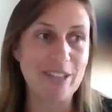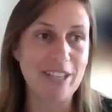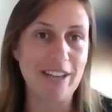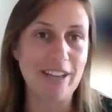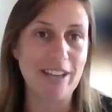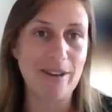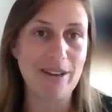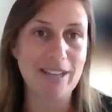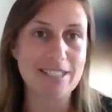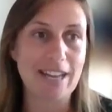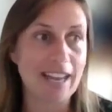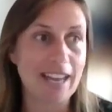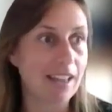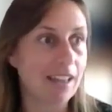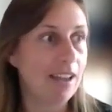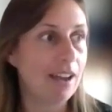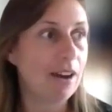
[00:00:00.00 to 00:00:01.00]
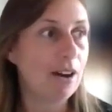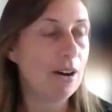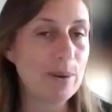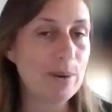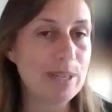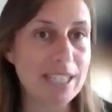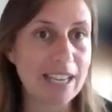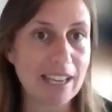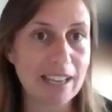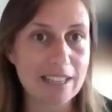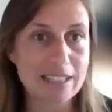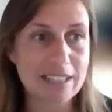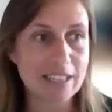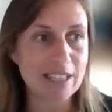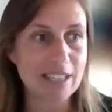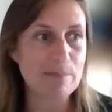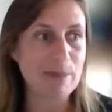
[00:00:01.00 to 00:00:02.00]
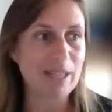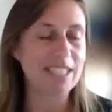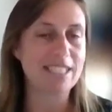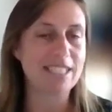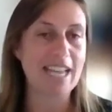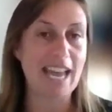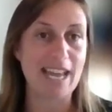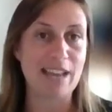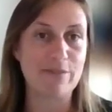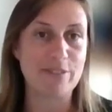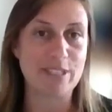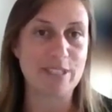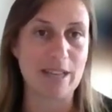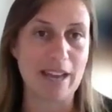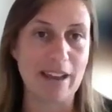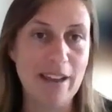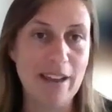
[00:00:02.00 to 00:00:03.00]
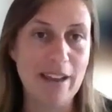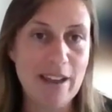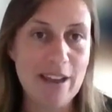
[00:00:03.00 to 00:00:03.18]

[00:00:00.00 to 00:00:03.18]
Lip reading: It's like, oh, is it going to be safe to